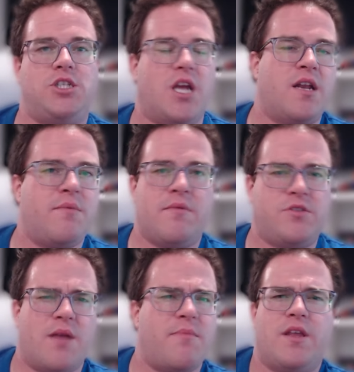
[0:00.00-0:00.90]

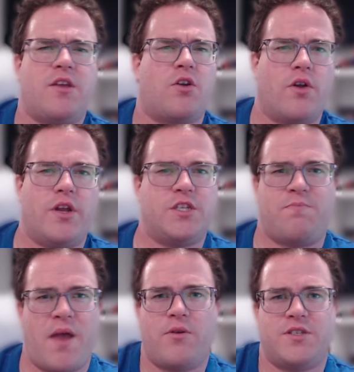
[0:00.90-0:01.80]
Jamie Lee Curtis,
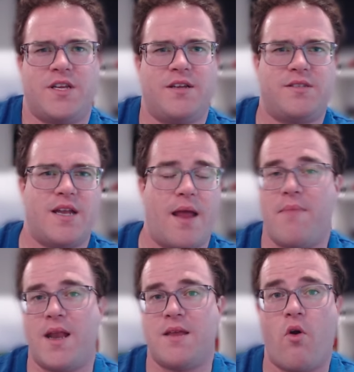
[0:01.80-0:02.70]
Paris Hilton, and
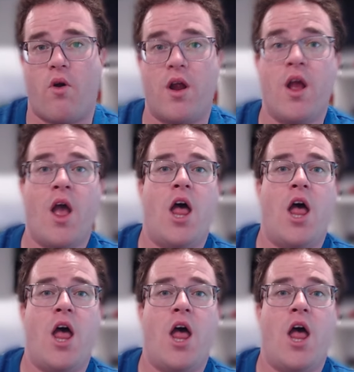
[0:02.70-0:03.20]
many more,